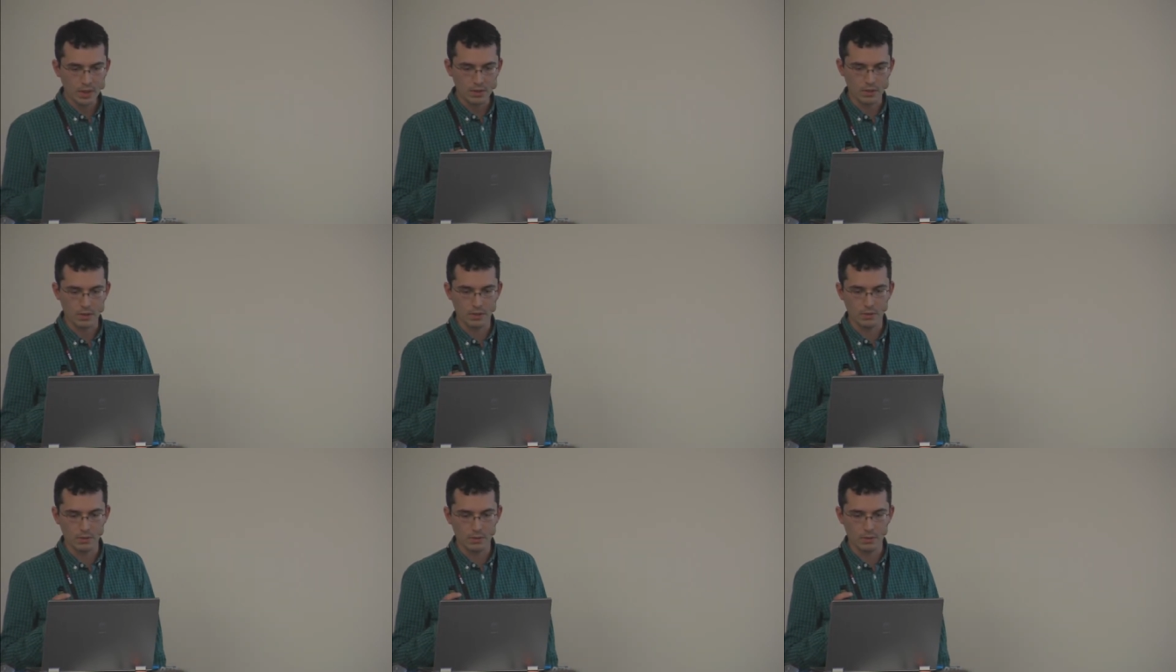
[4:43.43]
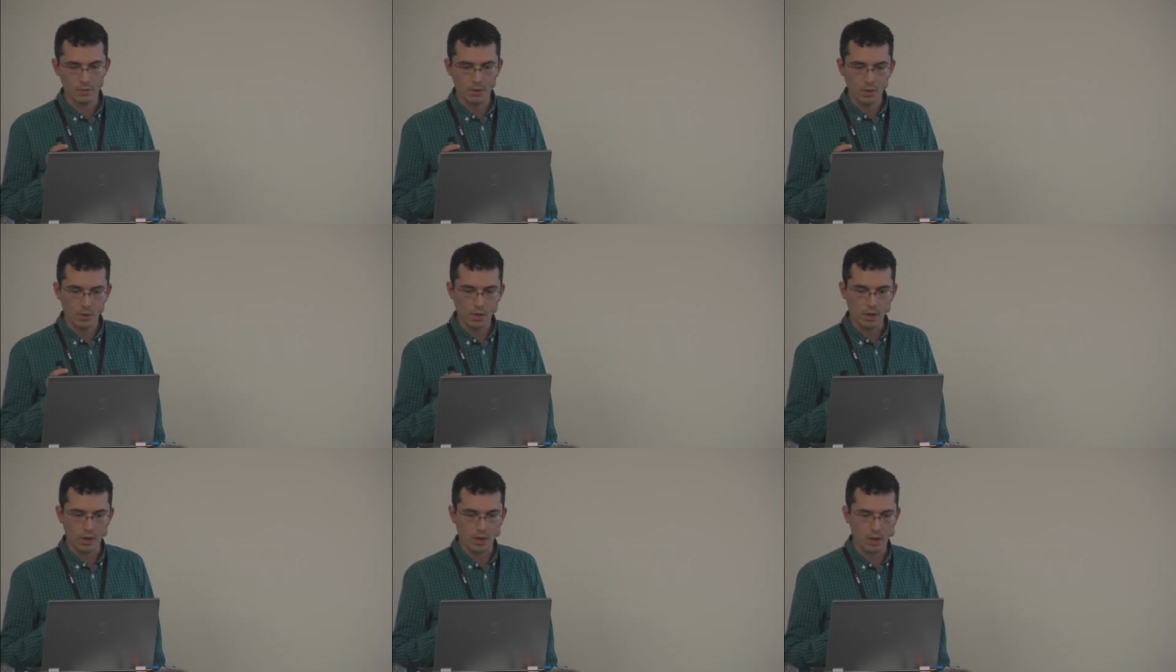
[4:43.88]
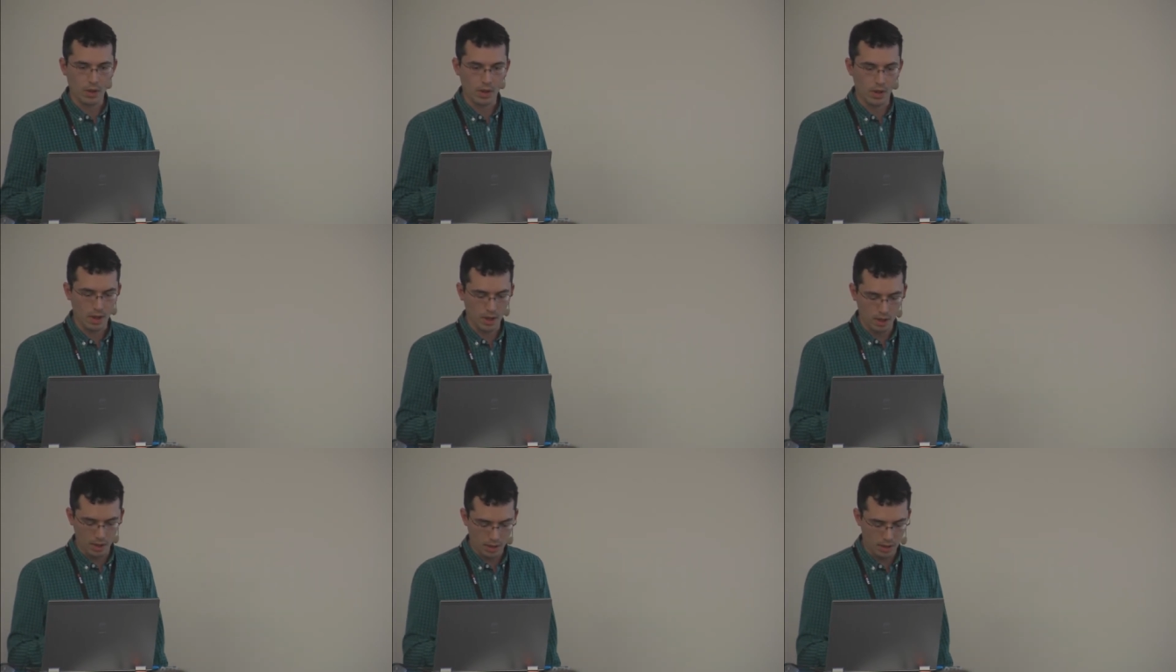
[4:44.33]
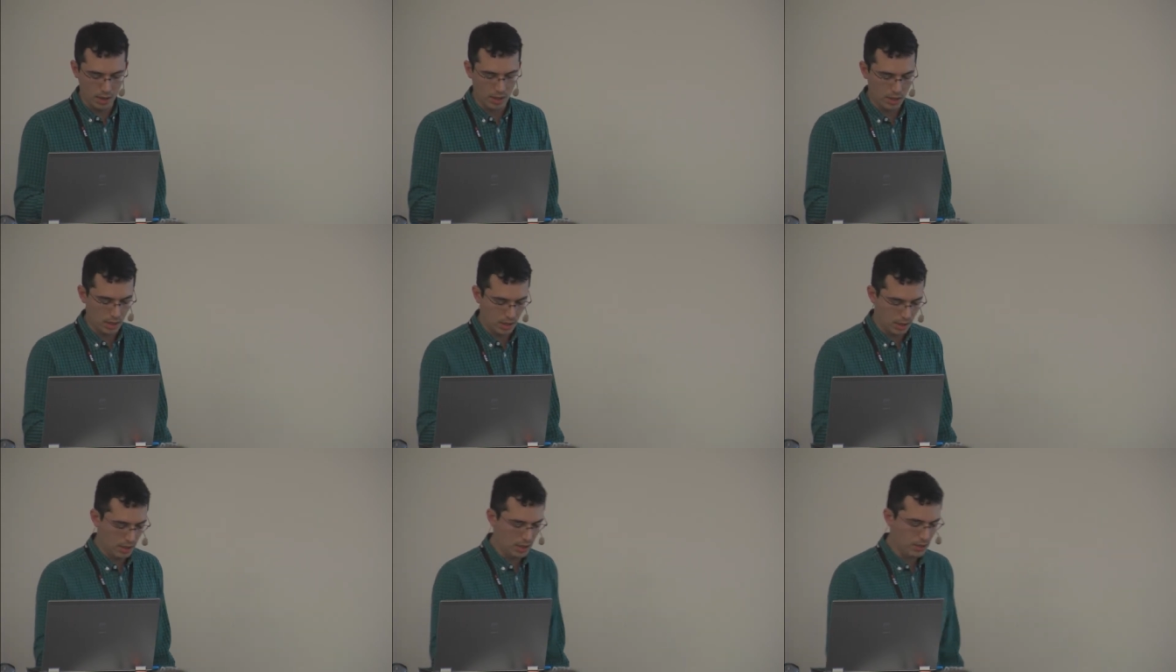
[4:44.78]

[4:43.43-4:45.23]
So, uh, an